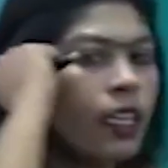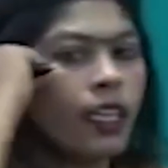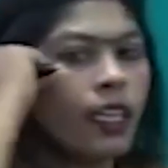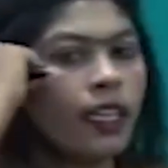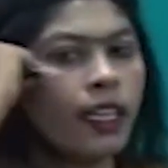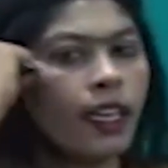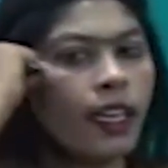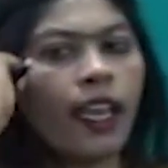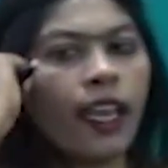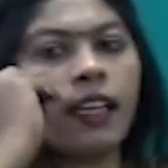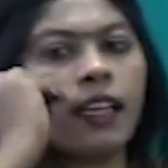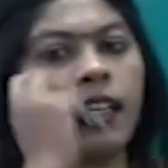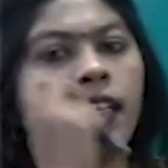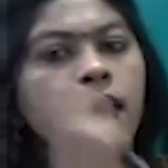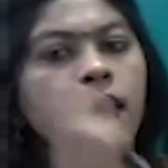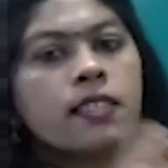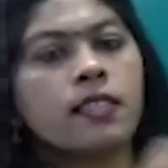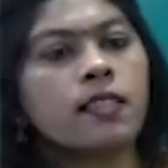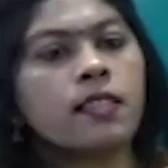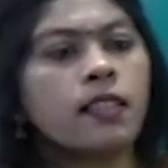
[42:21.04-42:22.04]

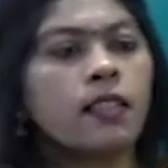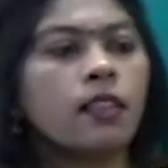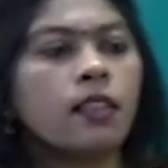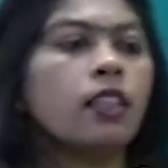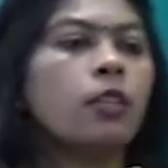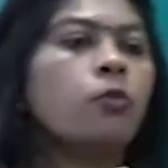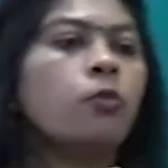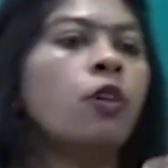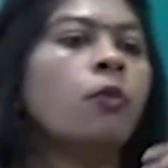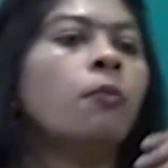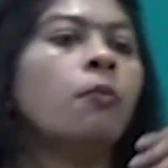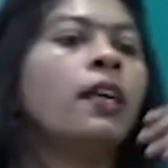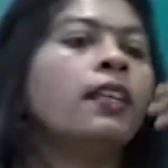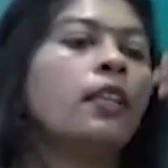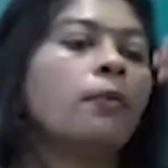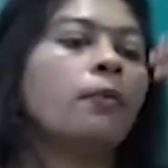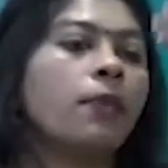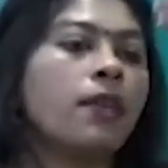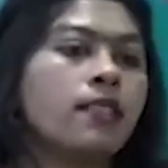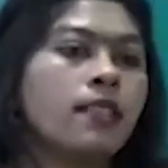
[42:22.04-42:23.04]
reactance, the moment
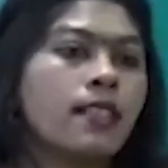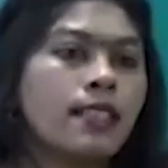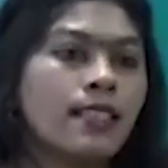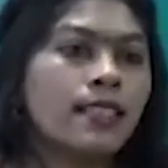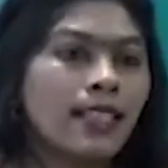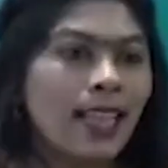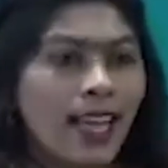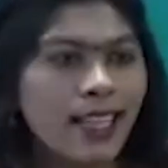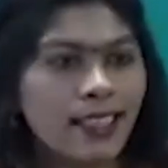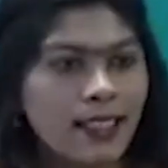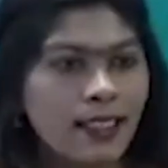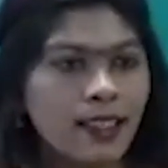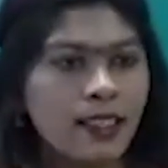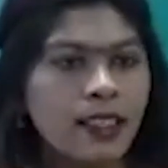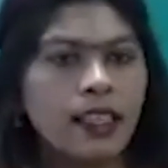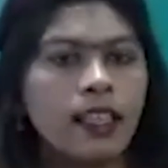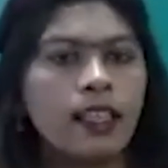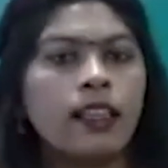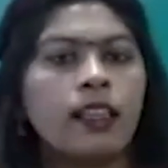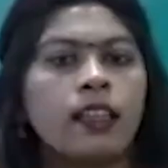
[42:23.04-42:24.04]
the person starts
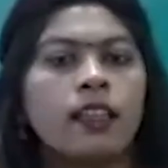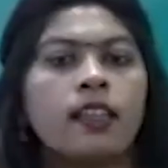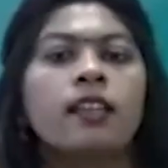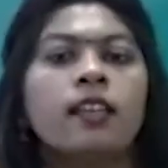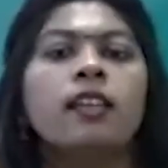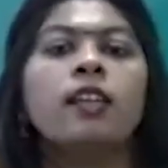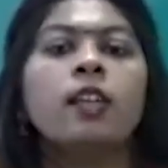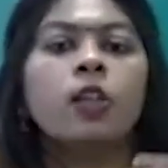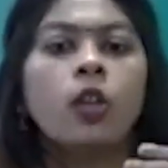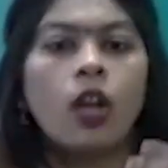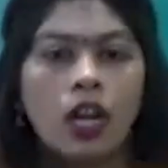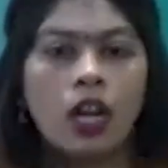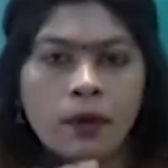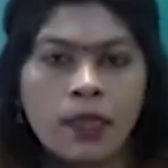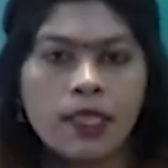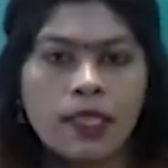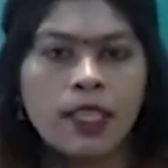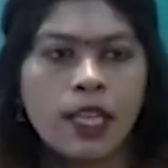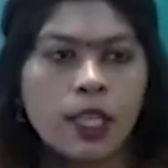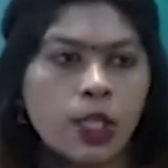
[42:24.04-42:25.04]
the
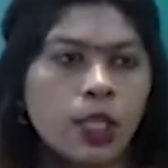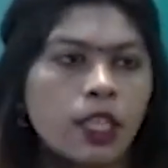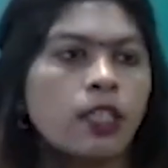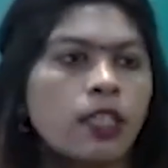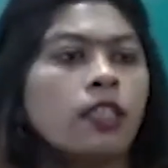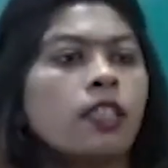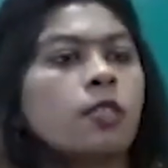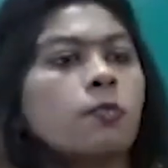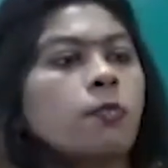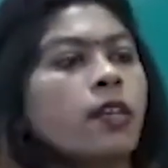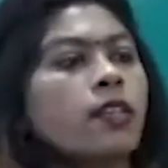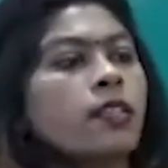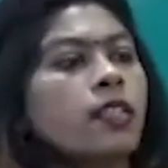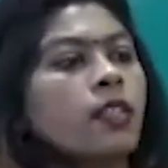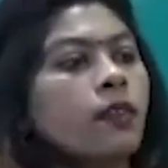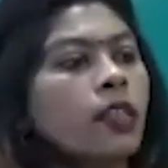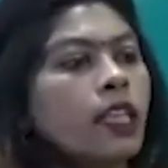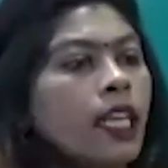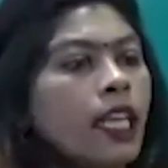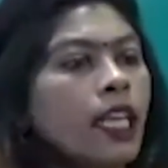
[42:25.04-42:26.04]
conversation, this
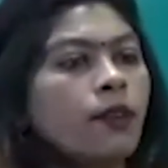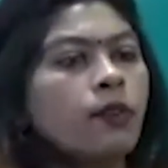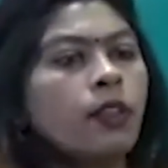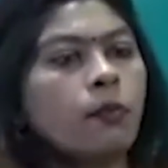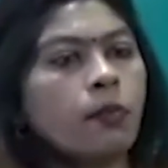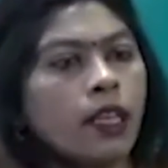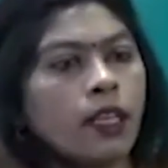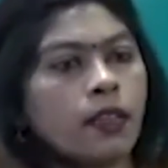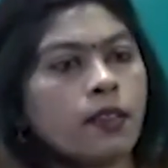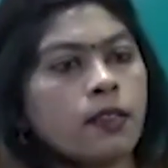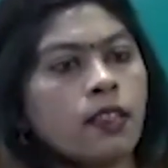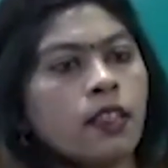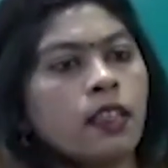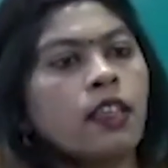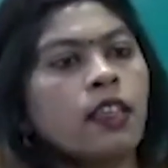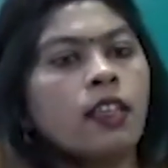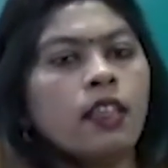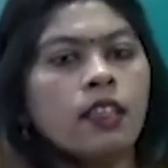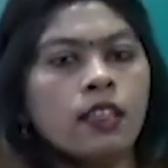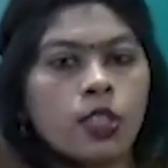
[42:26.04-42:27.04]
person will leave the place.
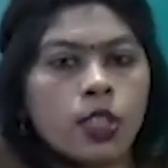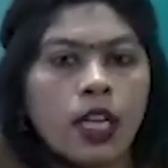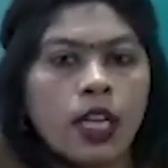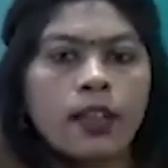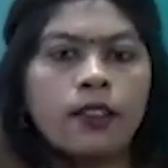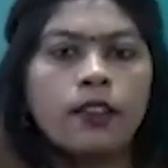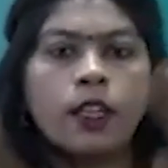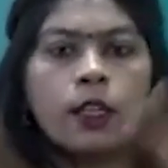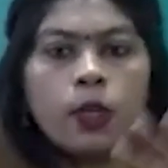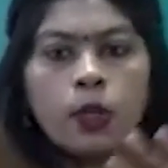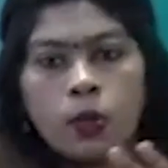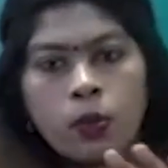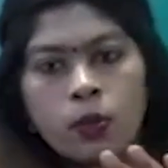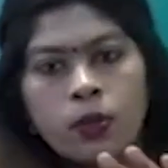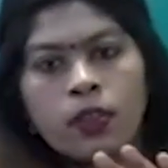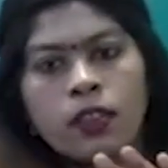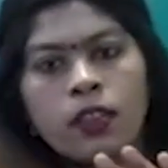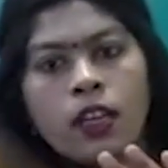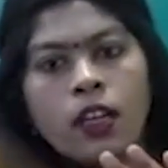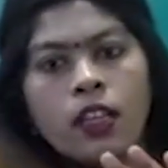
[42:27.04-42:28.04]
Shut the door
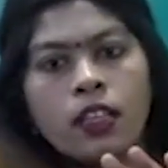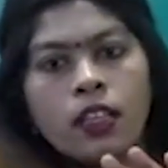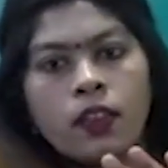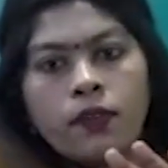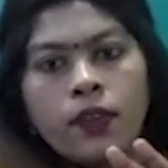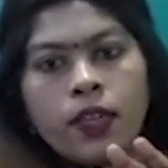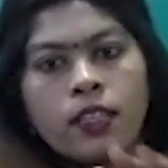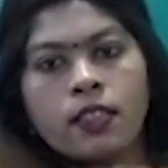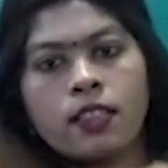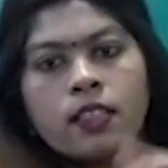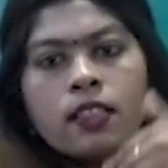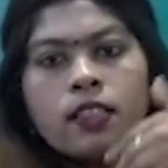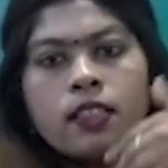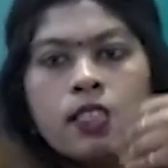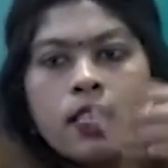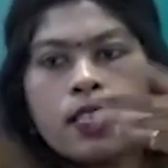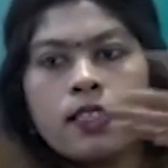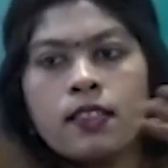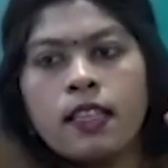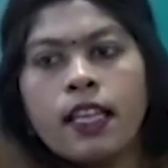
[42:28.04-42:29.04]
on the face.
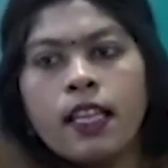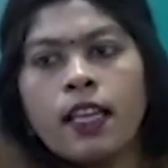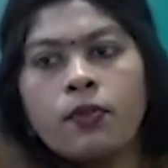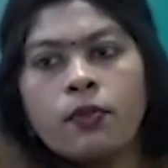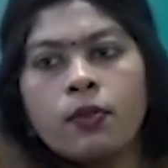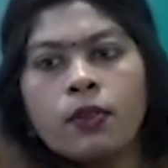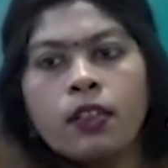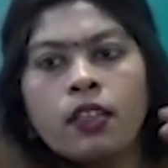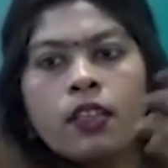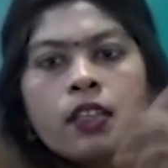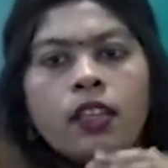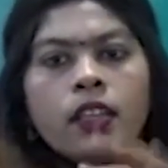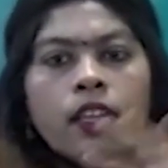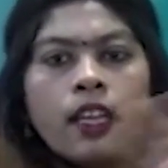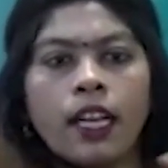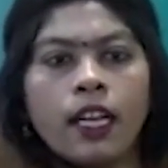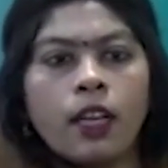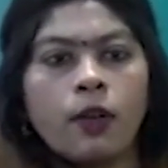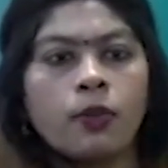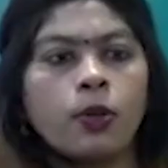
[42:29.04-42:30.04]
Just leave.
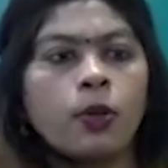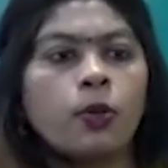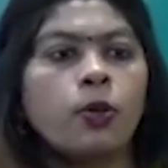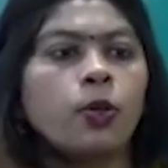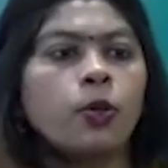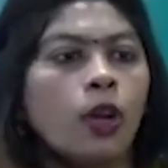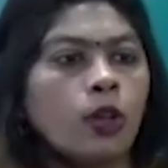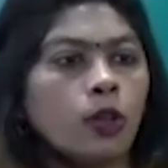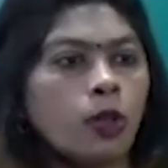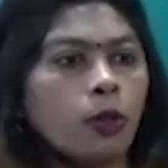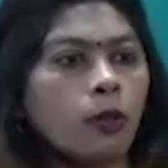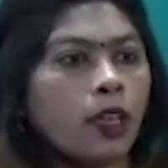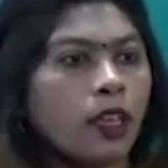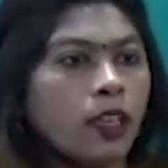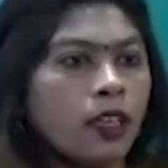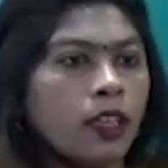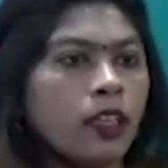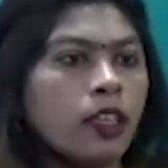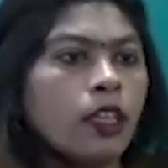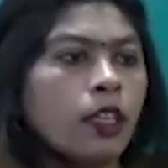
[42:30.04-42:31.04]
Get out. Don't talk to me.
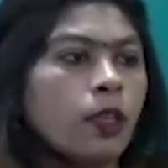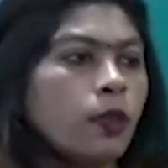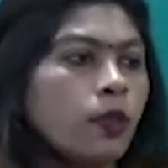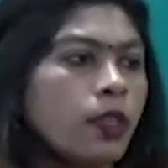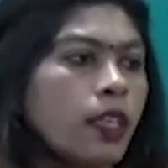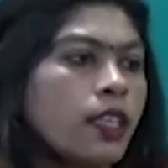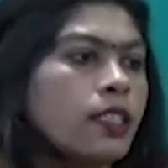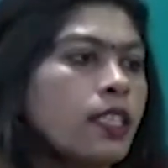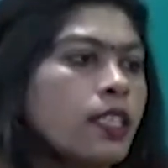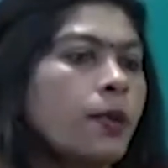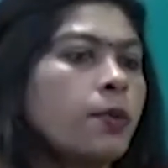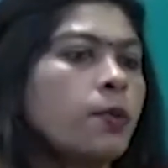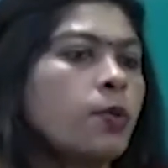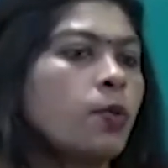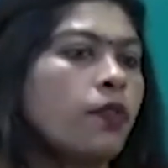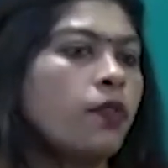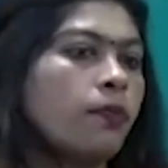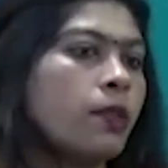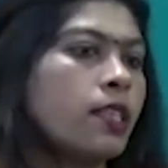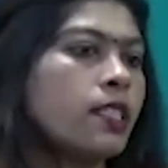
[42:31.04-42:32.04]
These types
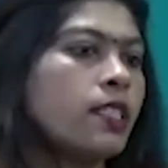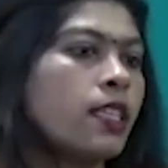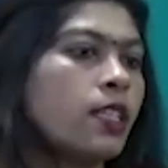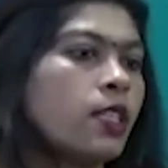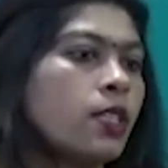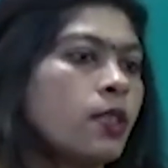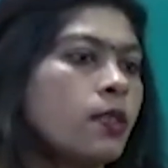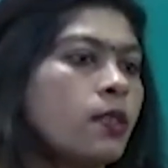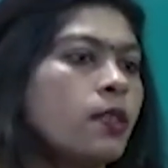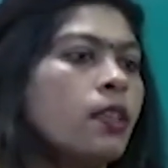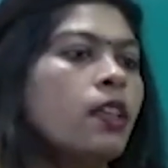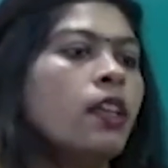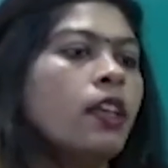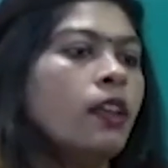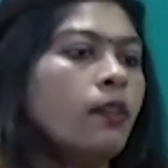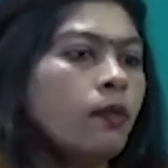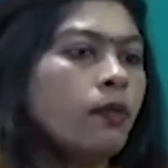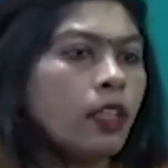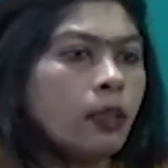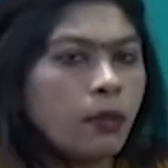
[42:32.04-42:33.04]
of messages
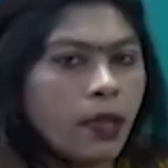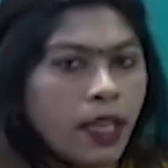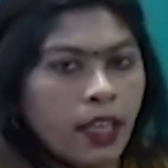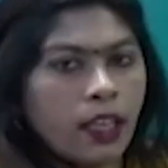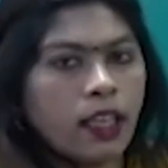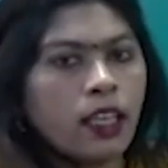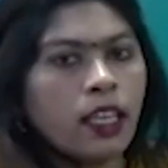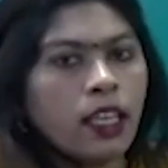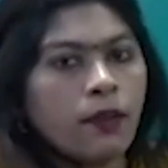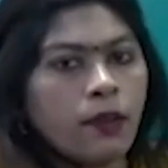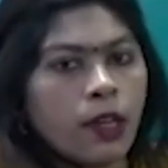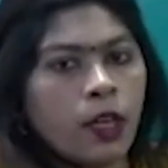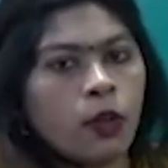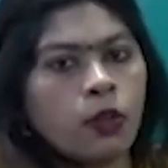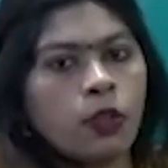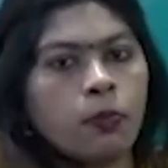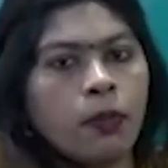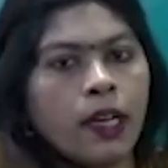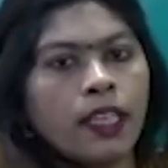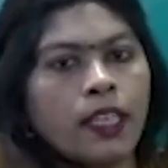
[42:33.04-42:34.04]
will be given
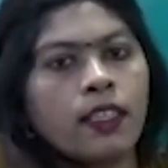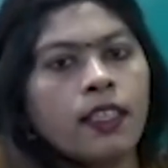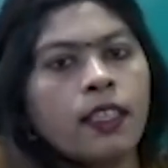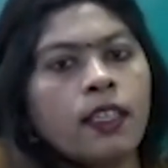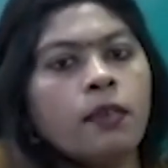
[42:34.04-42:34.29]
out by the